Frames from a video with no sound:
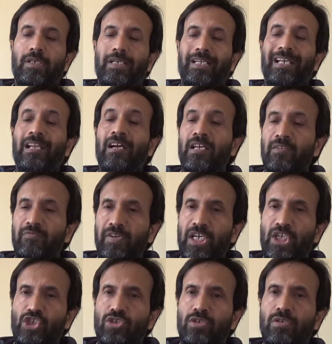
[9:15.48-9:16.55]
a lung
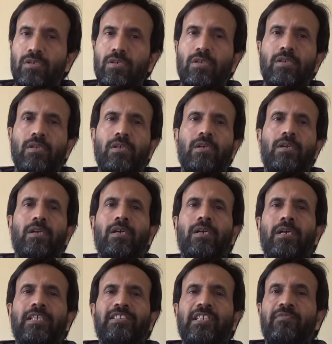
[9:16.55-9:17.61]
infection uh,
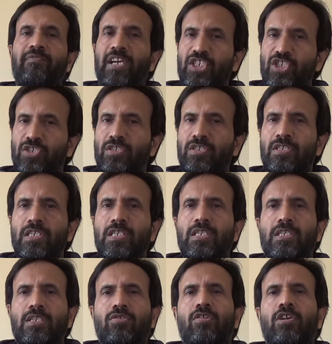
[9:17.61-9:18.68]
it's an infectious
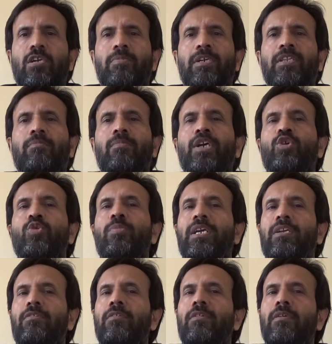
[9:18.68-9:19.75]
disease called by the
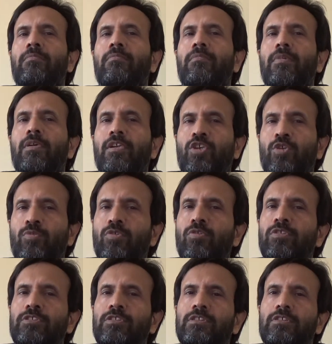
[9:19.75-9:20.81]
mycobacterium
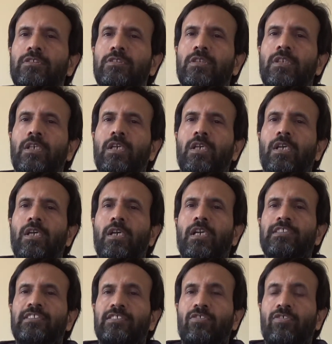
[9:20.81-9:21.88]
tuberculosis. Uh,
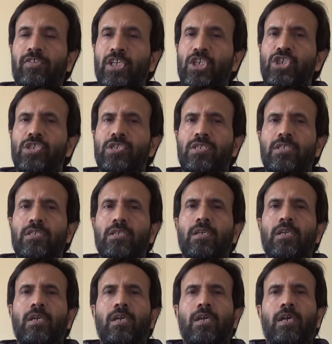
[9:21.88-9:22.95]
it's contagious
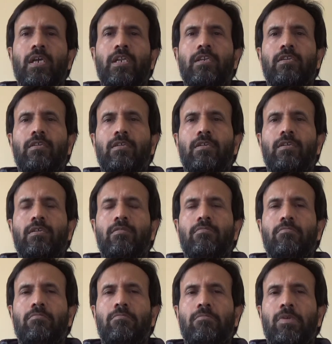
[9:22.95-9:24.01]
and
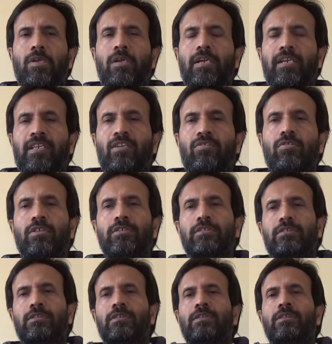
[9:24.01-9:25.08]
uh, it can
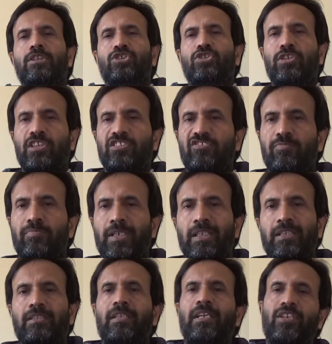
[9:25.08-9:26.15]
cause the shortness of
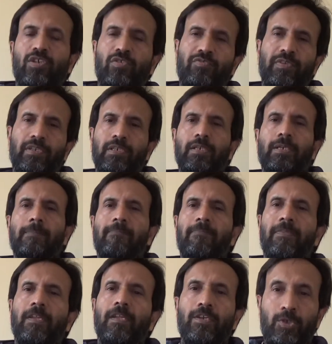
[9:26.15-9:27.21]
breath and coughing
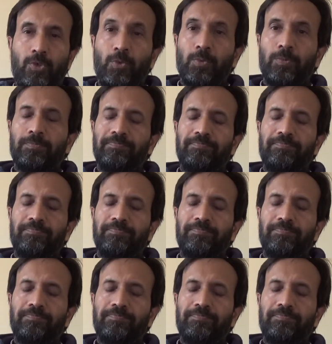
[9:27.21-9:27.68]
too.